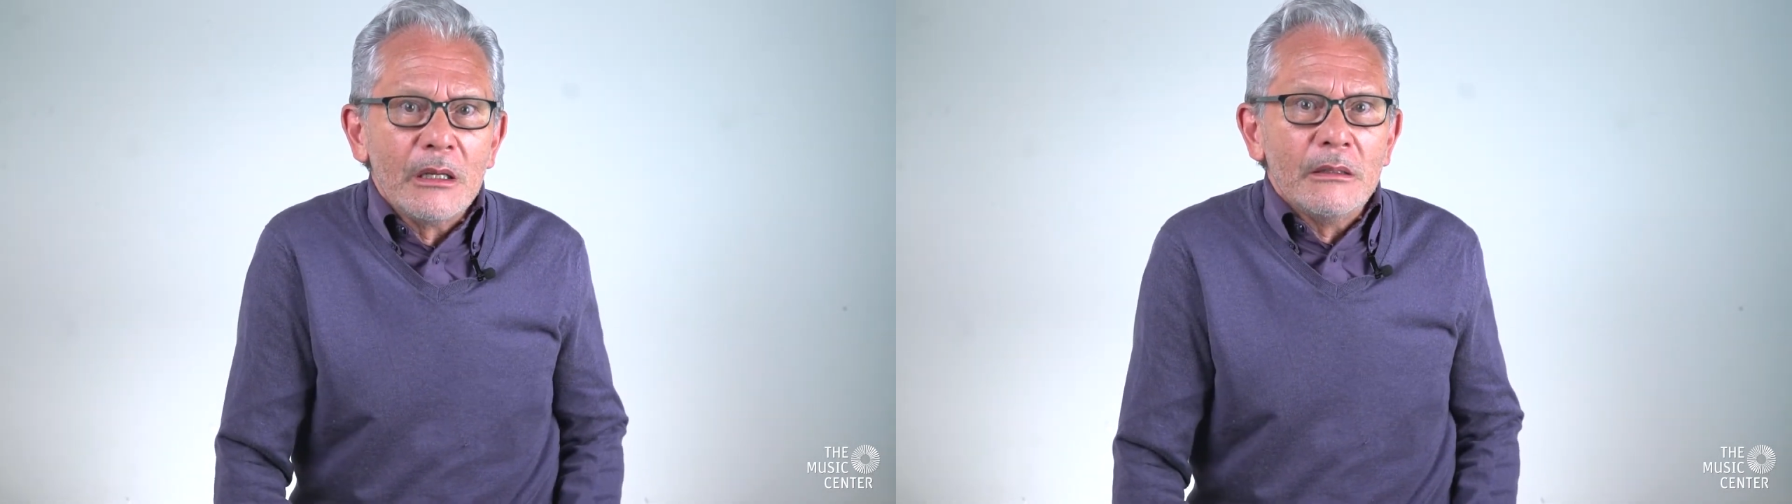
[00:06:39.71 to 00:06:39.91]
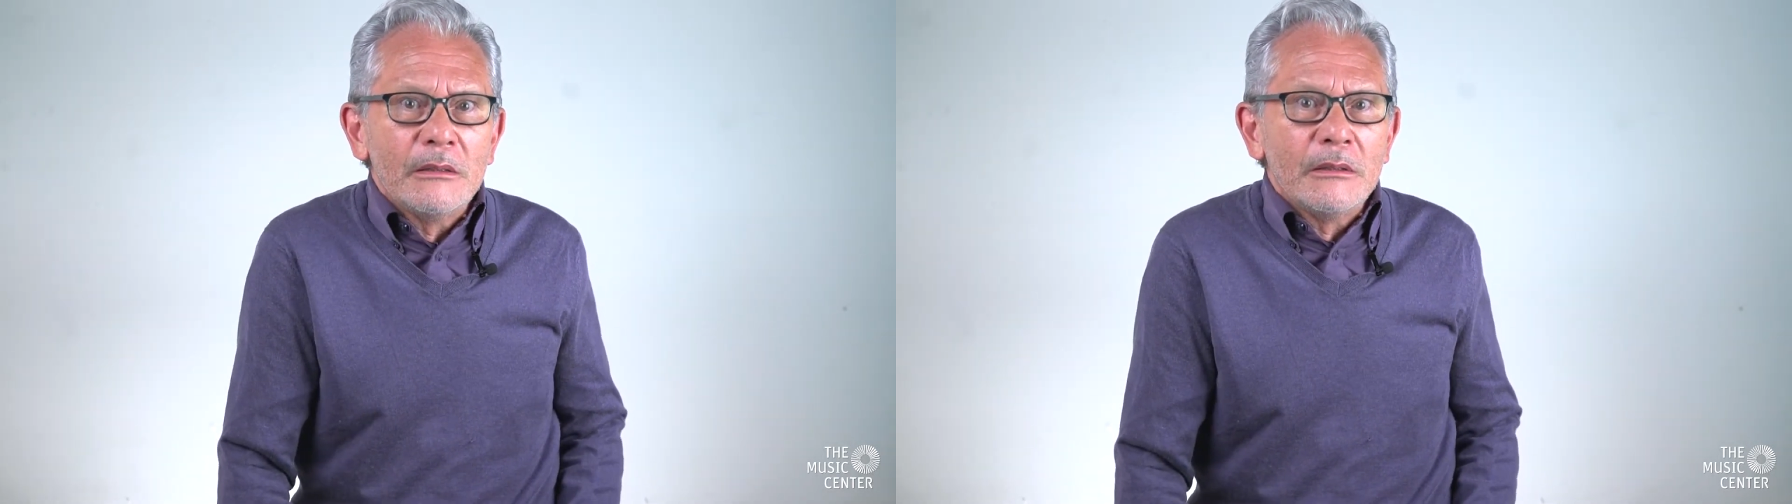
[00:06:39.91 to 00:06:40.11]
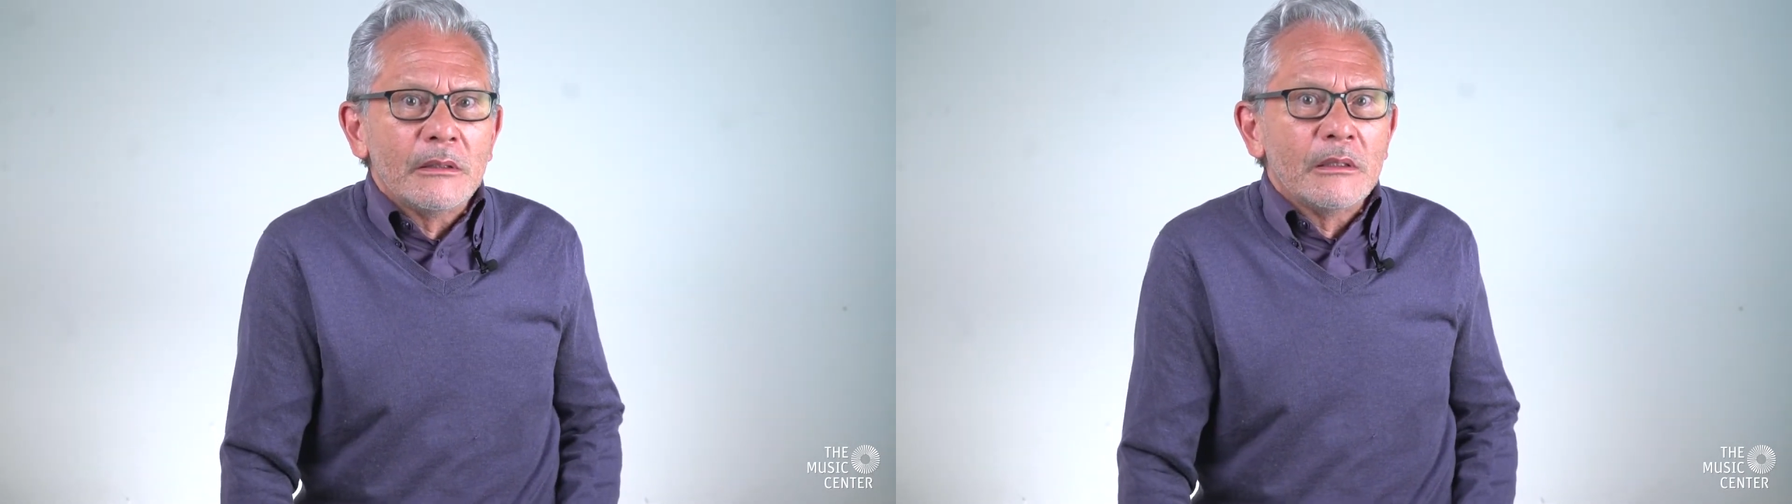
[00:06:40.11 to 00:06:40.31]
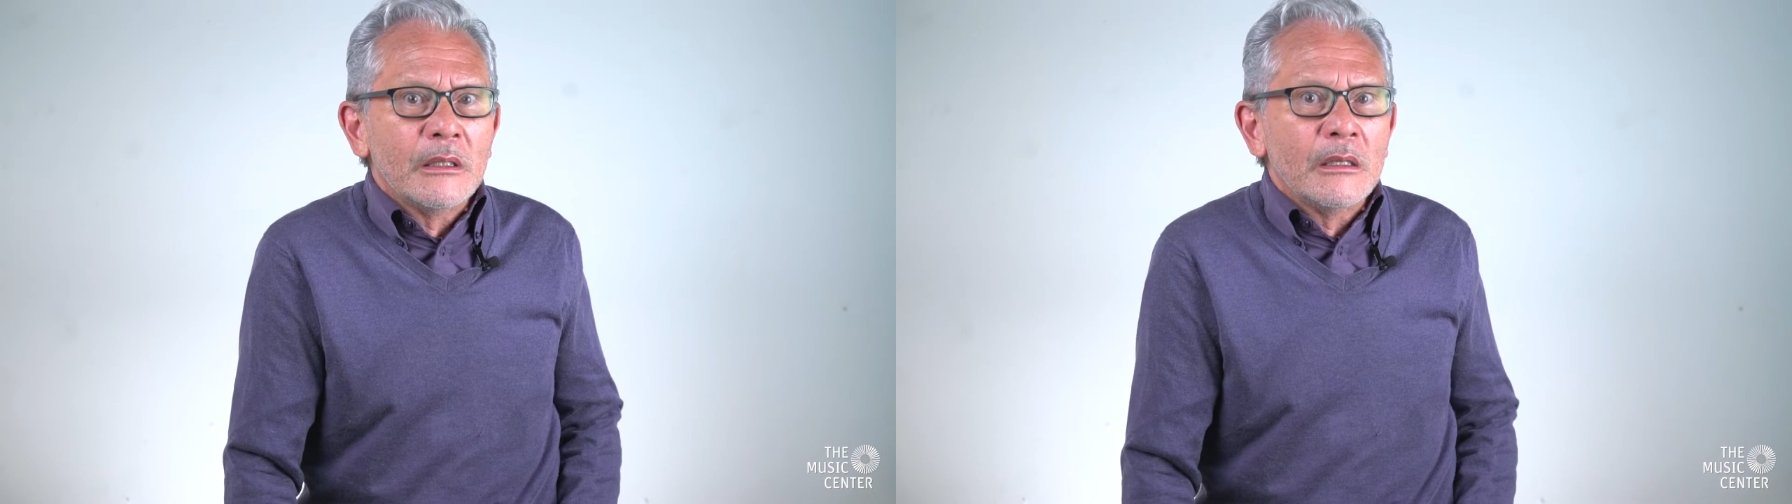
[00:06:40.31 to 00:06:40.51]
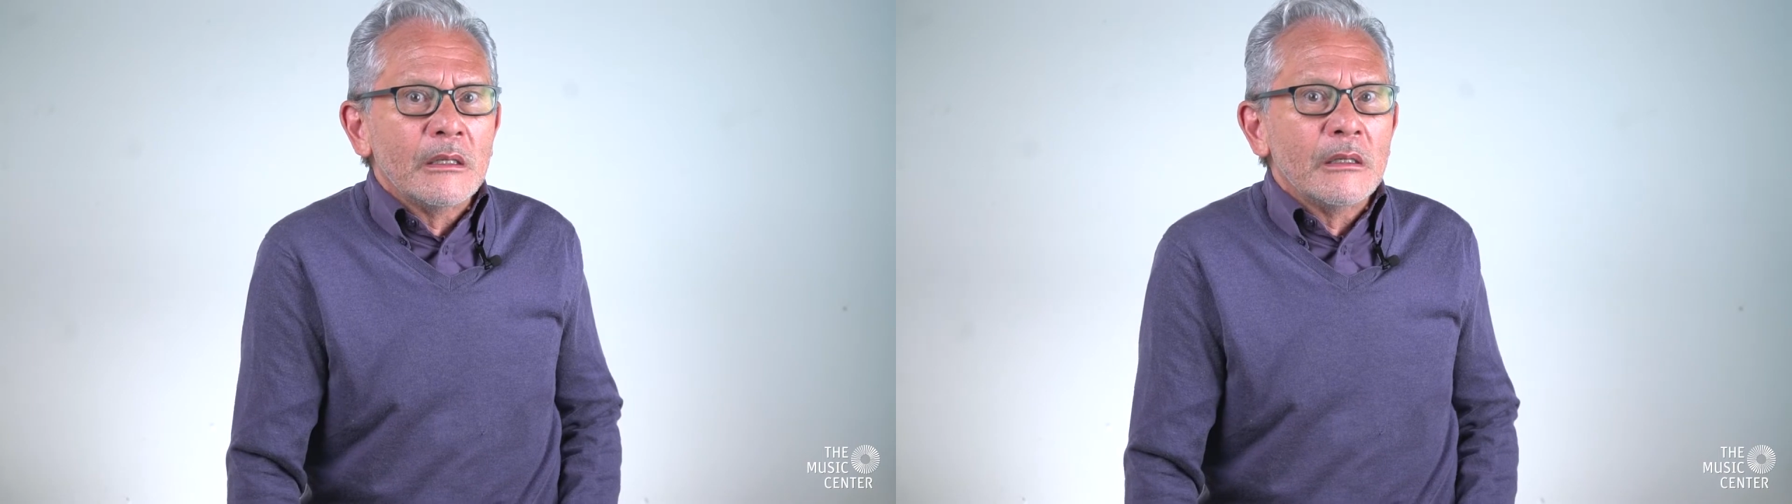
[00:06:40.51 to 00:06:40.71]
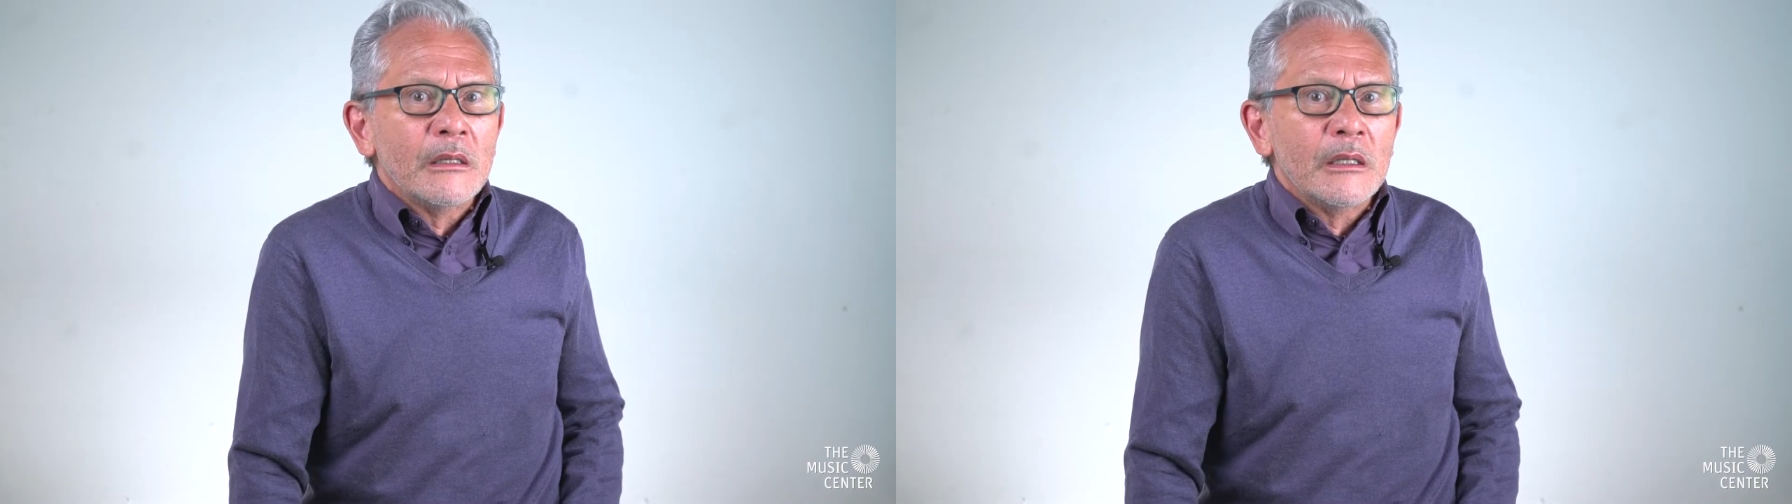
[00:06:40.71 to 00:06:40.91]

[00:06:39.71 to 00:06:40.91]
and then